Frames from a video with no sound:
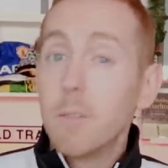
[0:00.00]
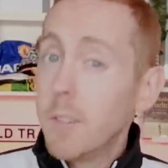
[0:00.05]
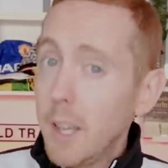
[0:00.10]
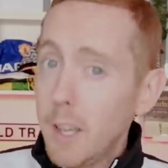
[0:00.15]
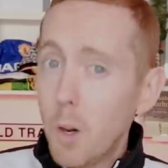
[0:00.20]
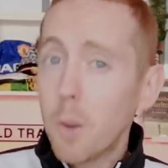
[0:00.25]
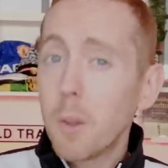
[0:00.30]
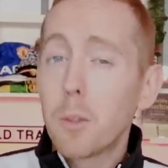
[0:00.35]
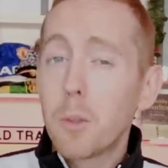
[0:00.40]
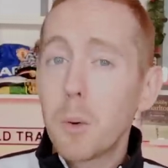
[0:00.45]

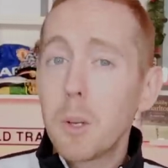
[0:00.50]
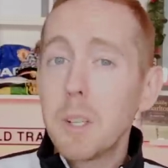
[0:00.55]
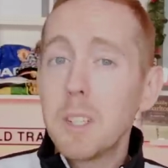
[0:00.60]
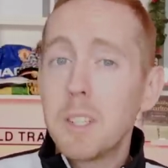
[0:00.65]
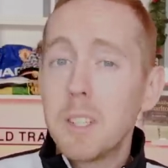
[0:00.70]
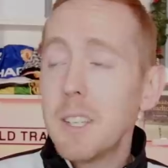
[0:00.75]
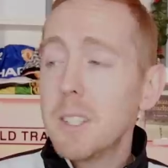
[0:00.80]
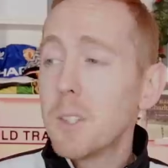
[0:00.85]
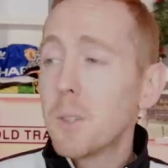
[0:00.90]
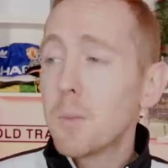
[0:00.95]
They're not the three
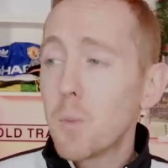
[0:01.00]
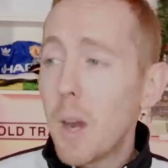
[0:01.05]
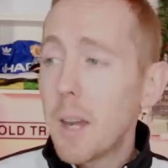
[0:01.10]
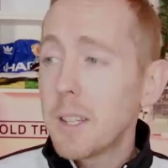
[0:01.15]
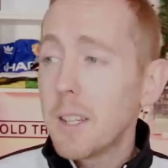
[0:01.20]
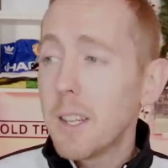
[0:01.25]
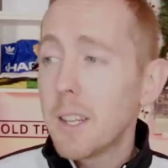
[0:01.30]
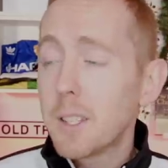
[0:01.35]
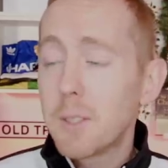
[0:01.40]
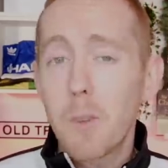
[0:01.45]
C's of
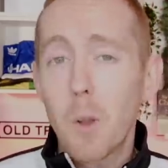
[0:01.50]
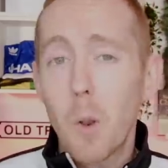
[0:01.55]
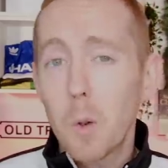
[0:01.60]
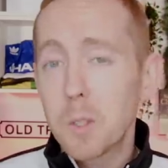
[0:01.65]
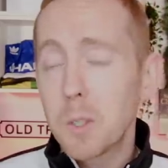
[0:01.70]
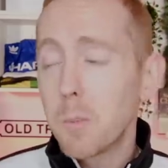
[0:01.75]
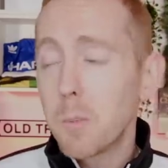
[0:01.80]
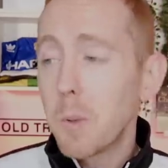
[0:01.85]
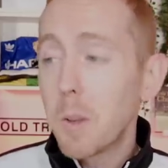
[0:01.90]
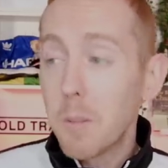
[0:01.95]
Rangnick's
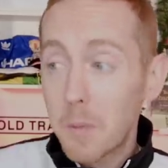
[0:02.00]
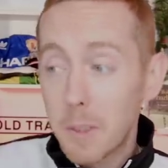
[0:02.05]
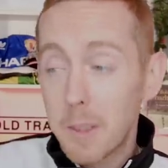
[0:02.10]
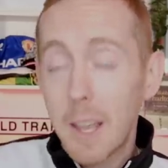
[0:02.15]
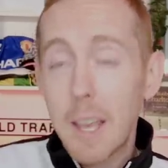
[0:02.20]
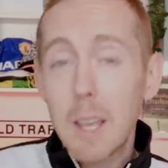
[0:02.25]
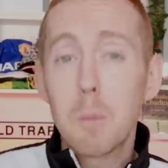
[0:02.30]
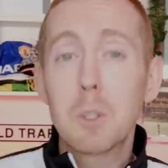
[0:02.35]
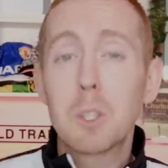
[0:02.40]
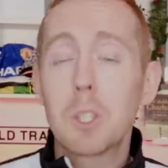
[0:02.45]
philosophy, but
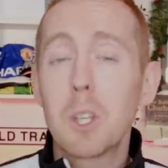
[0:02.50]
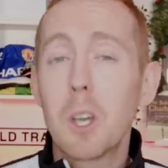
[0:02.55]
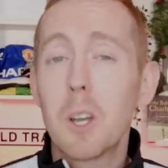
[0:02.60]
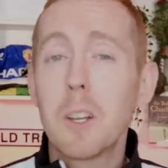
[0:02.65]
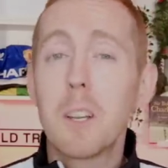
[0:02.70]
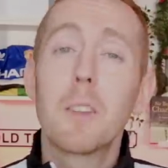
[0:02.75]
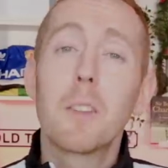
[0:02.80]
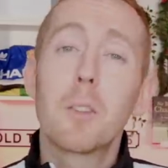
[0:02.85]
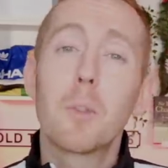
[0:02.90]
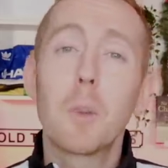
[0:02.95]
they were
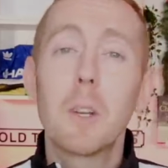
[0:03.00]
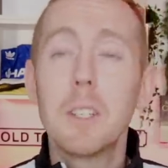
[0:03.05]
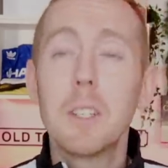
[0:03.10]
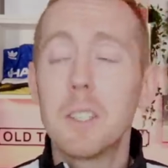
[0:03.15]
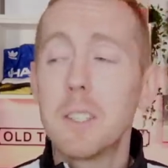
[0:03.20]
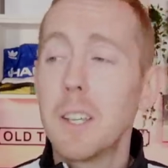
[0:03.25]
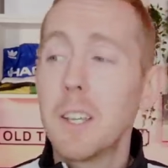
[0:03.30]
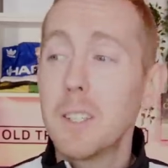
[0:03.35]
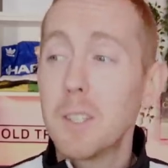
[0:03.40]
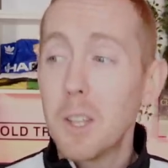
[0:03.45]
certainly the three
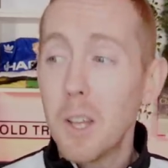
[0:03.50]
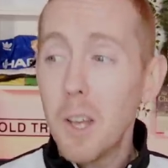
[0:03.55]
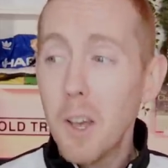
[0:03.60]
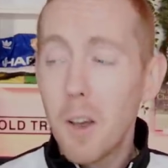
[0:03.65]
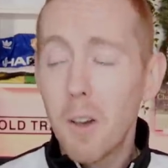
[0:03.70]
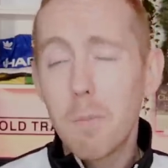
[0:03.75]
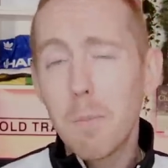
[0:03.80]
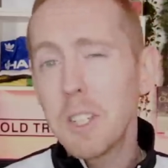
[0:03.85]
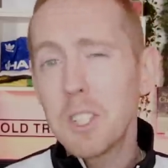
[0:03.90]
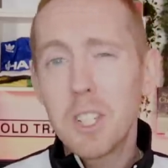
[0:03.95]
C's
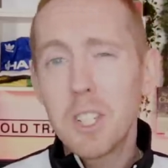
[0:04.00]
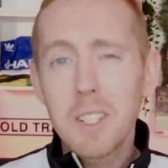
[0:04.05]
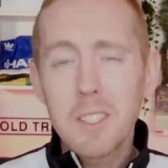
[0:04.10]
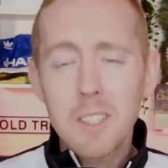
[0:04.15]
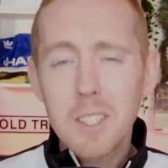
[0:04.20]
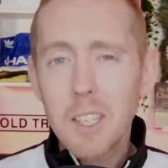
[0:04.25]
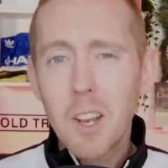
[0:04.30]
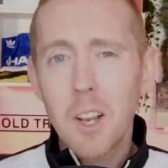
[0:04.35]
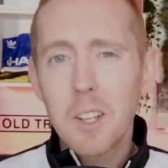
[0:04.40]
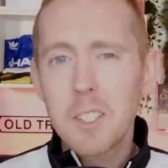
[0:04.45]
of
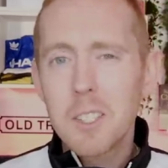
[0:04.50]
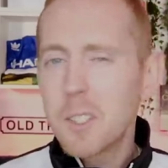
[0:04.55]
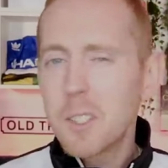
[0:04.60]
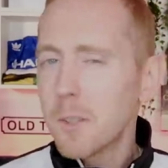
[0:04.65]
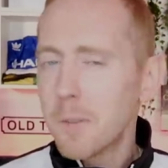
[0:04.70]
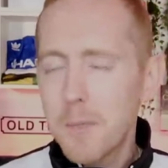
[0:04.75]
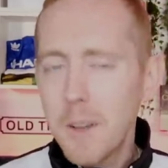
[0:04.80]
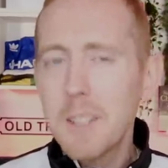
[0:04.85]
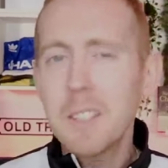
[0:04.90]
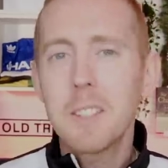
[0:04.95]
Manchester United's
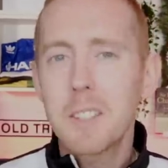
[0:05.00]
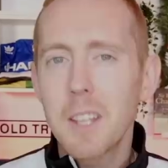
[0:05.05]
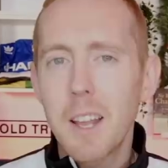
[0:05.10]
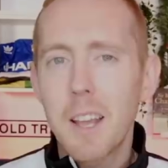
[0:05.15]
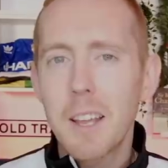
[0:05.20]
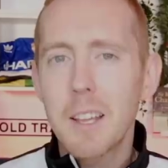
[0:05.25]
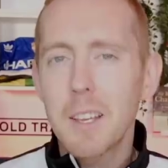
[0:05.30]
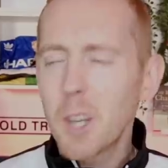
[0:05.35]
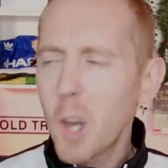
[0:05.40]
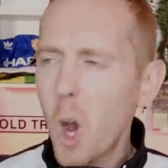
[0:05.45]
defence
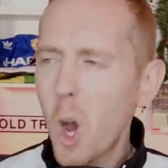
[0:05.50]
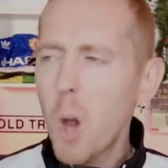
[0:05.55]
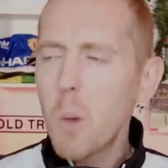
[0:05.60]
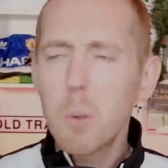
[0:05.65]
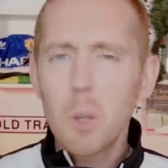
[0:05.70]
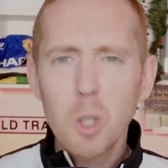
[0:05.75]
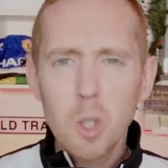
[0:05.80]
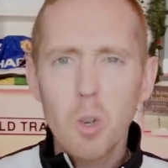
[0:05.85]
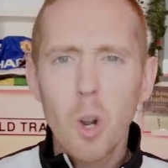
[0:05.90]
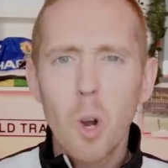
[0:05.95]
today: calm,
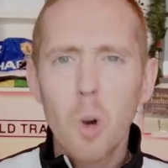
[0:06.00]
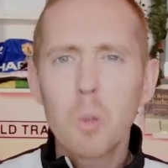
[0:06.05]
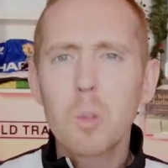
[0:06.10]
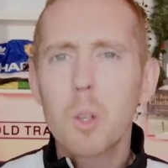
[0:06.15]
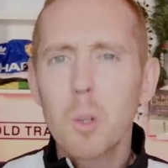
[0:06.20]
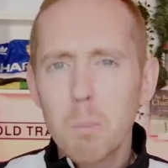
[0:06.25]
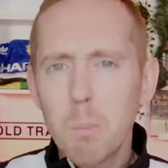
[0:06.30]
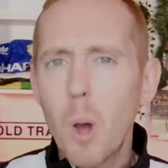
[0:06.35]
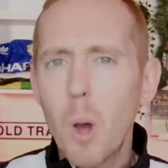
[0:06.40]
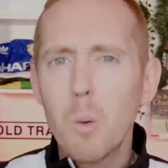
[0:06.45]
controlled,
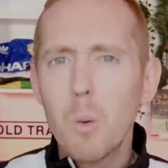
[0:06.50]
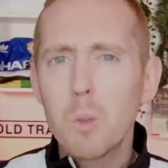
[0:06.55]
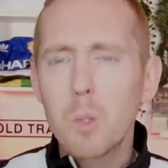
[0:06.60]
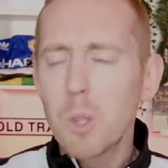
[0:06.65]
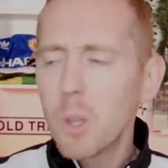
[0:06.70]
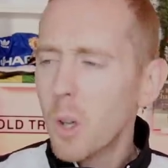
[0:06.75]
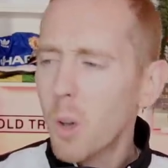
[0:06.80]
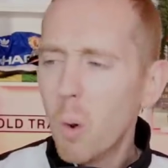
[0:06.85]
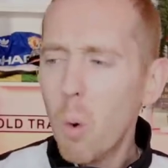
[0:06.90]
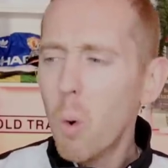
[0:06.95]

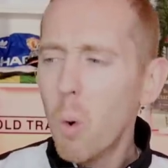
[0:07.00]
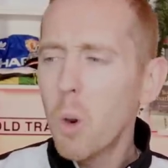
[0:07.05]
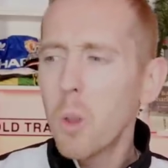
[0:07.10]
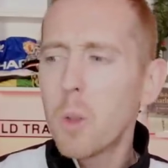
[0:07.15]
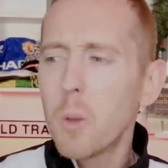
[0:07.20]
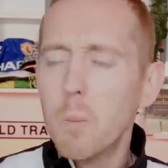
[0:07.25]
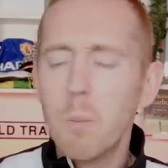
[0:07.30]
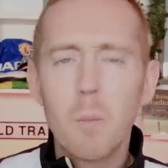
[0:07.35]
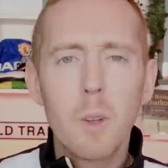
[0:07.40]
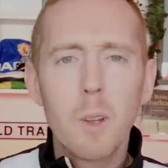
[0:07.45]
composed. All of
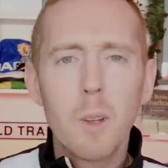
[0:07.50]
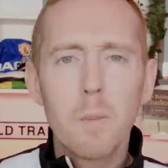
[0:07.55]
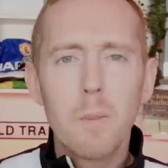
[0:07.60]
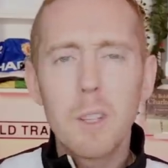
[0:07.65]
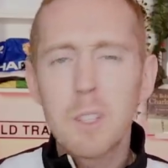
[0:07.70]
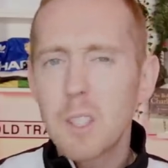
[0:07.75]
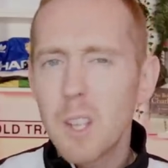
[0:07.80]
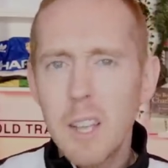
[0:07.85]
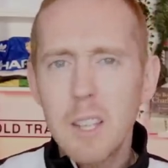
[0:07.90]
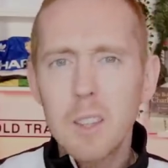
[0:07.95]
them.
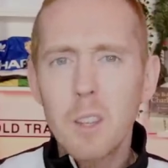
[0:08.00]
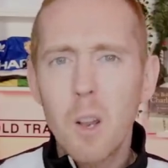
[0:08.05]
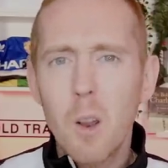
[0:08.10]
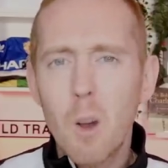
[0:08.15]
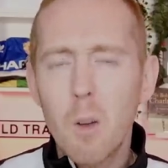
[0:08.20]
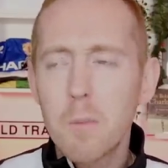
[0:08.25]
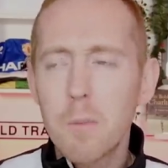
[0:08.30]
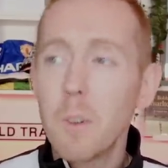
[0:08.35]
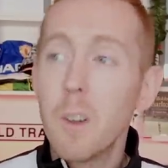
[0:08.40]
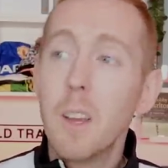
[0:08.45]
Victor
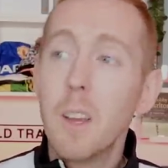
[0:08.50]
Lindelof.